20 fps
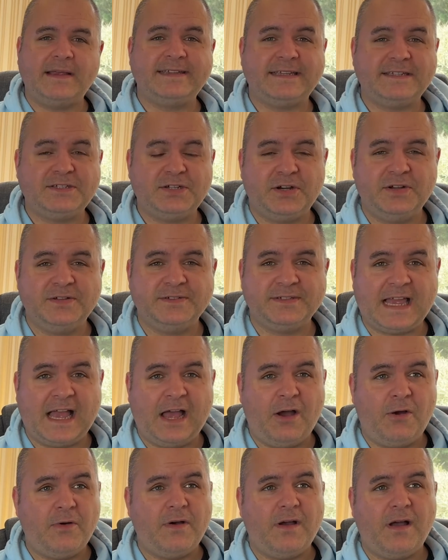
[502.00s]
it turns
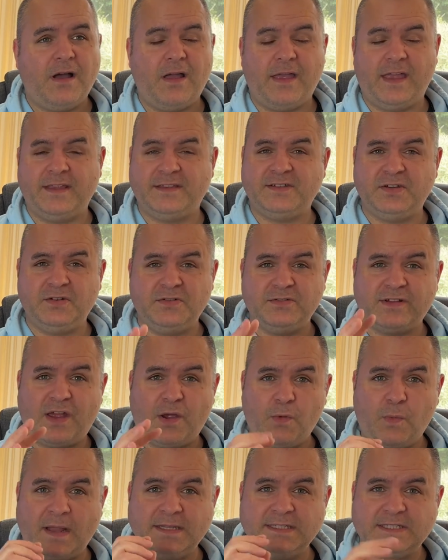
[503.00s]
out, as soon as I
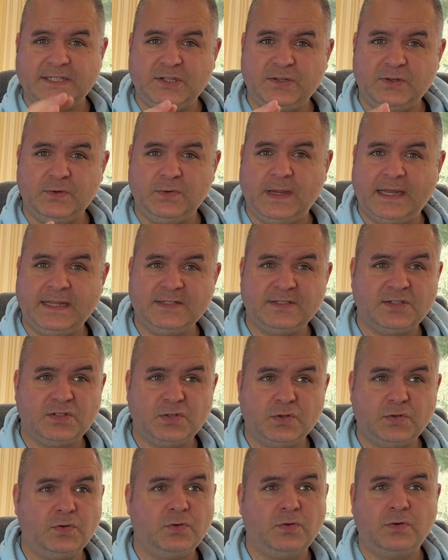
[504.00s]
went to
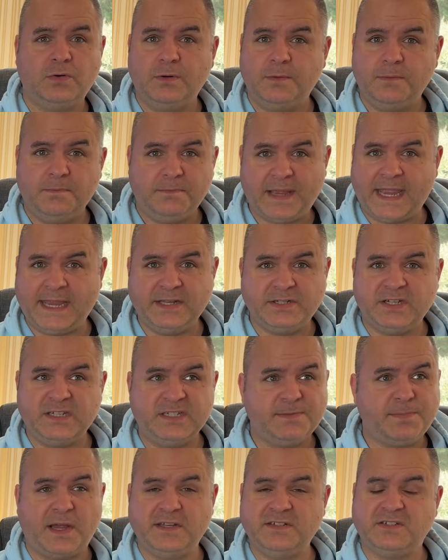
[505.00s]
install Pages
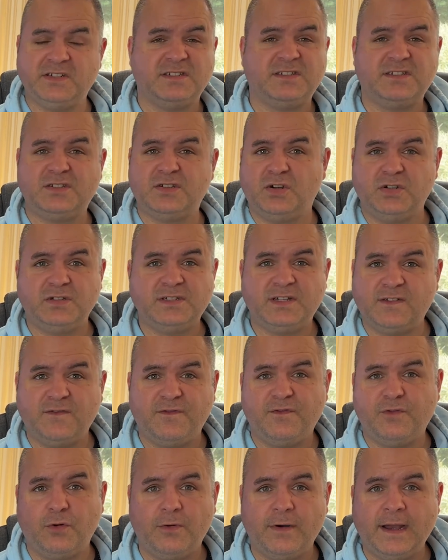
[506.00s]
by just searching
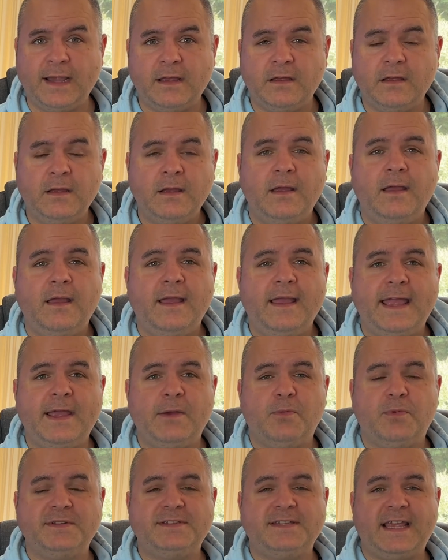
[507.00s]
for it, it
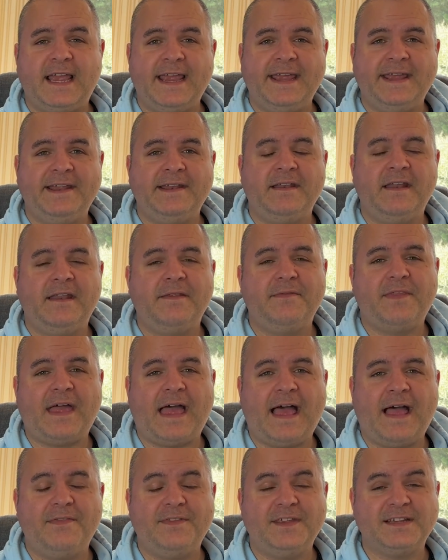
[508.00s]
was saying
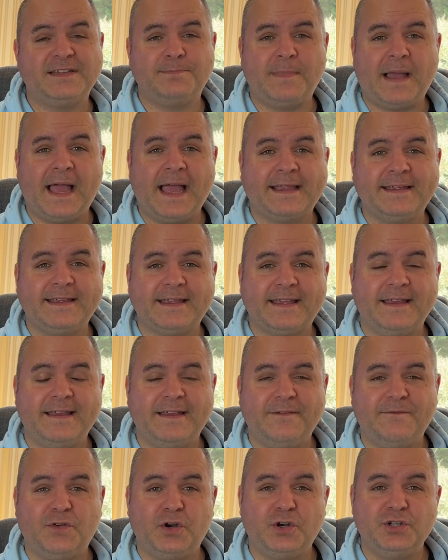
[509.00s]
that this Mac
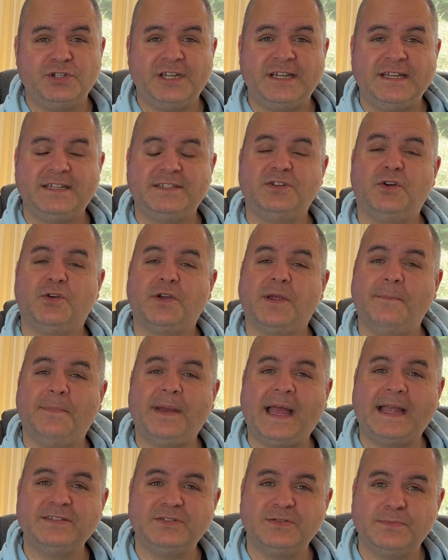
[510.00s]
version is not
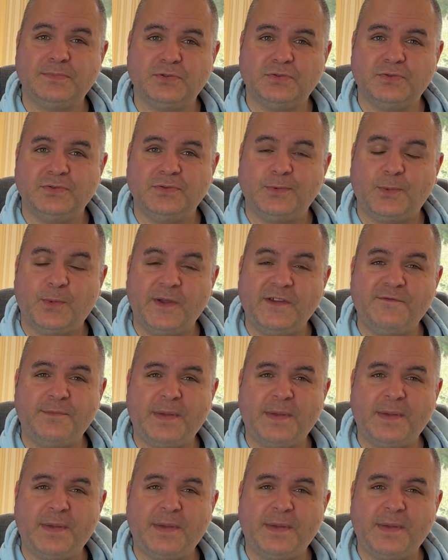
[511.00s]
compatible with